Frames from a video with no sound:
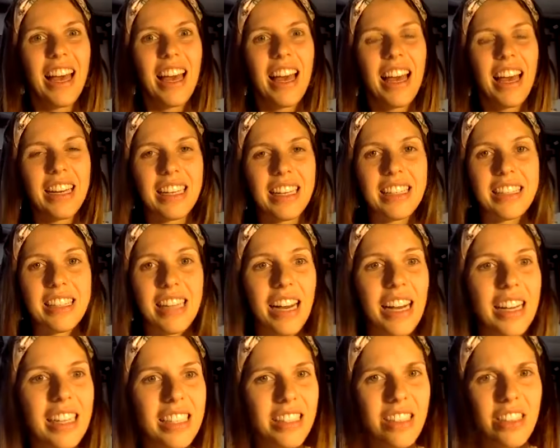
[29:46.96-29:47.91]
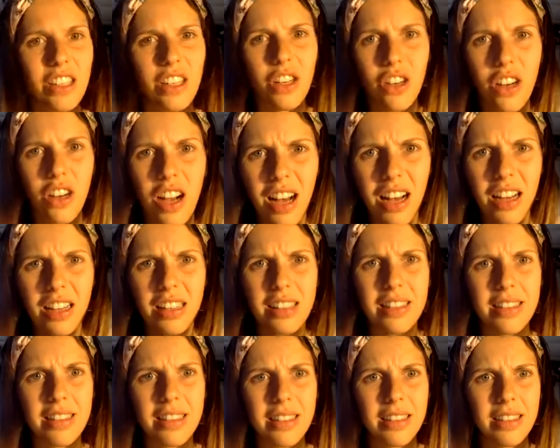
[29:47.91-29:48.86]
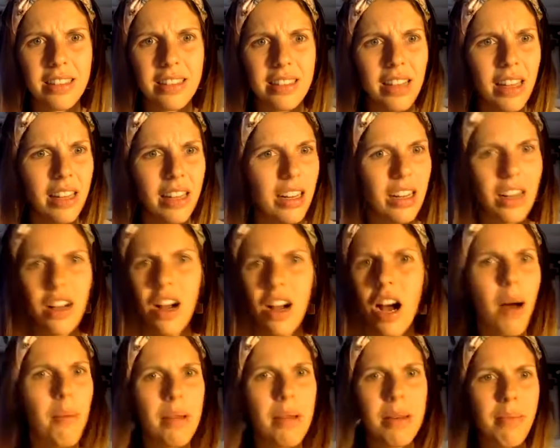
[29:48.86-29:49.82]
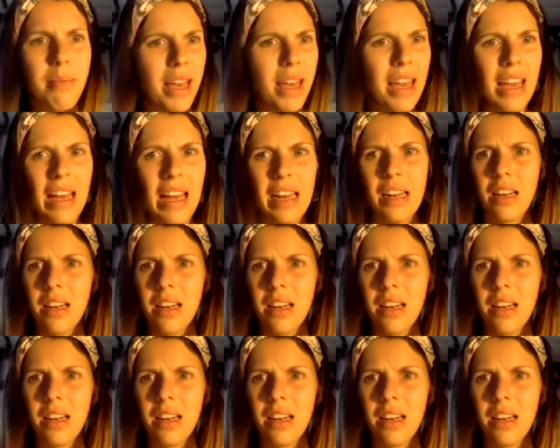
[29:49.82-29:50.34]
And he dies on the cross like a common man.